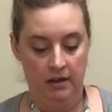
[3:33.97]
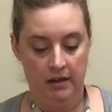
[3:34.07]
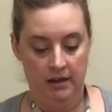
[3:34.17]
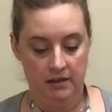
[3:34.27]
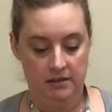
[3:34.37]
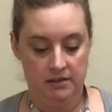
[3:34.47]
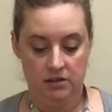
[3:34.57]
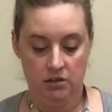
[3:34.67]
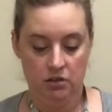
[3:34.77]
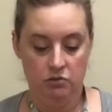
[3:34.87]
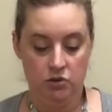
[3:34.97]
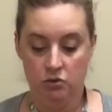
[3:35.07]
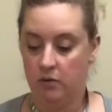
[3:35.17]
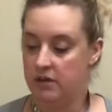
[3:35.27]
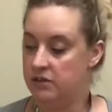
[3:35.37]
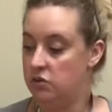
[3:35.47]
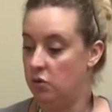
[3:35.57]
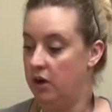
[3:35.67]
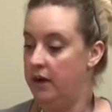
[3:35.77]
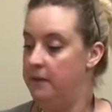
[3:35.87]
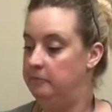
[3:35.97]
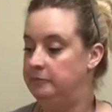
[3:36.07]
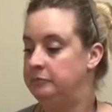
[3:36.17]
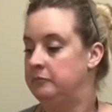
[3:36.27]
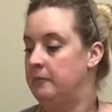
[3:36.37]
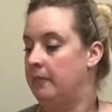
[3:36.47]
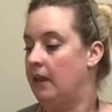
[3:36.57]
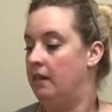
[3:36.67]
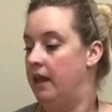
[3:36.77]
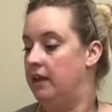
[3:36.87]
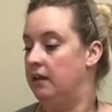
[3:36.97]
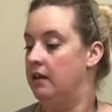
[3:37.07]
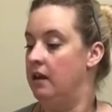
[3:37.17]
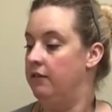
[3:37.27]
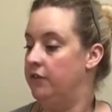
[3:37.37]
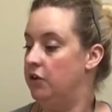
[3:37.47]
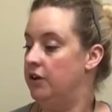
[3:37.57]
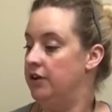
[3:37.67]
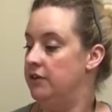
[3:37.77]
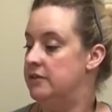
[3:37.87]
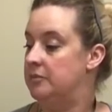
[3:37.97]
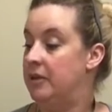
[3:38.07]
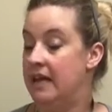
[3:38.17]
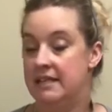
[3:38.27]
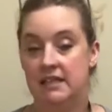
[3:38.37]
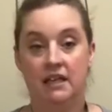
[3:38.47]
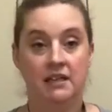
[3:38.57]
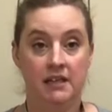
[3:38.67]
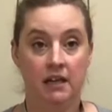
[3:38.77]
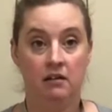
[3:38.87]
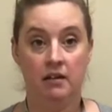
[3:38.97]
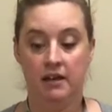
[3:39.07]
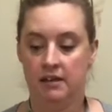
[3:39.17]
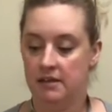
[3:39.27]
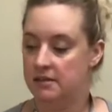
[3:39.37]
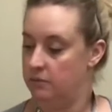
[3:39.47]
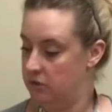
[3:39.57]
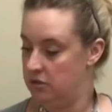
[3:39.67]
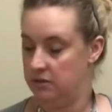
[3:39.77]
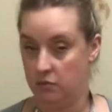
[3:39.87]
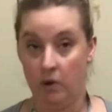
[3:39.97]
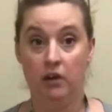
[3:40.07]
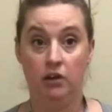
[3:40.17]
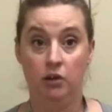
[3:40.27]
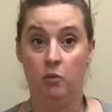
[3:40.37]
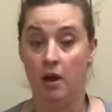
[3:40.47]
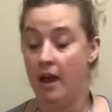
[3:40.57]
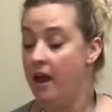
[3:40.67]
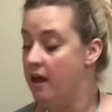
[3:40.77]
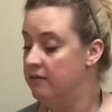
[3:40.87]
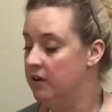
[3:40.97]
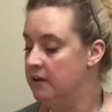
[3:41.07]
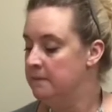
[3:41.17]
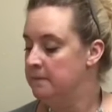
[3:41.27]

And you do want to store it, like if you're going to use a plastic container like this, which is what you will have,